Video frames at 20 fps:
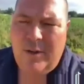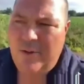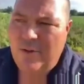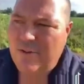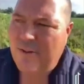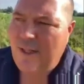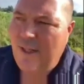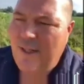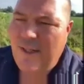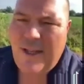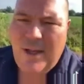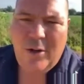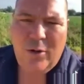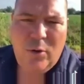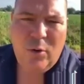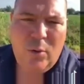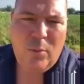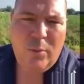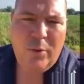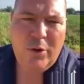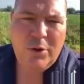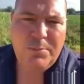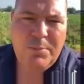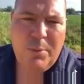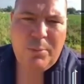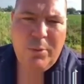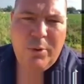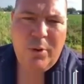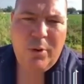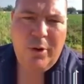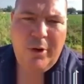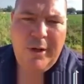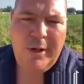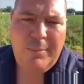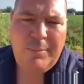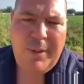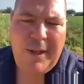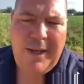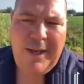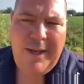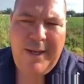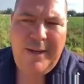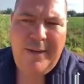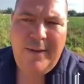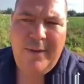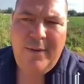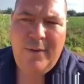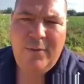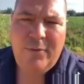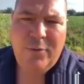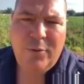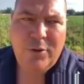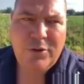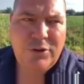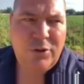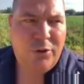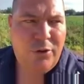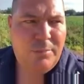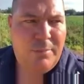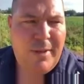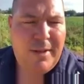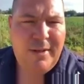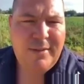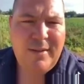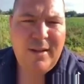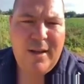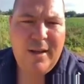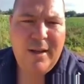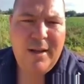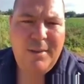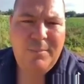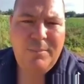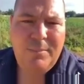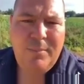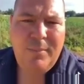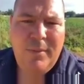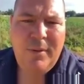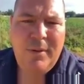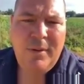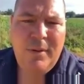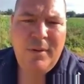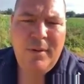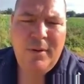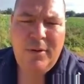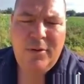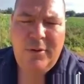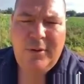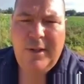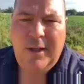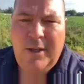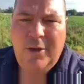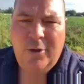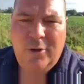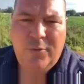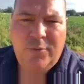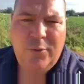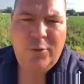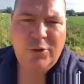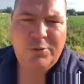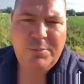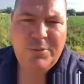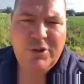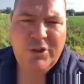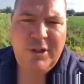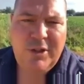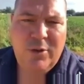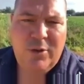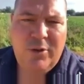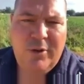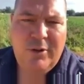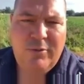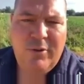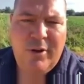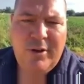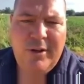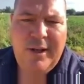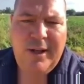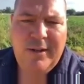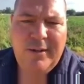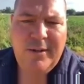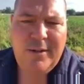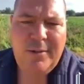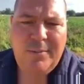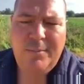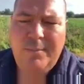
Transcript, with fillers: I don't understand how it all works, but we're already paid for a certain amount of time. You can hear the first machine already running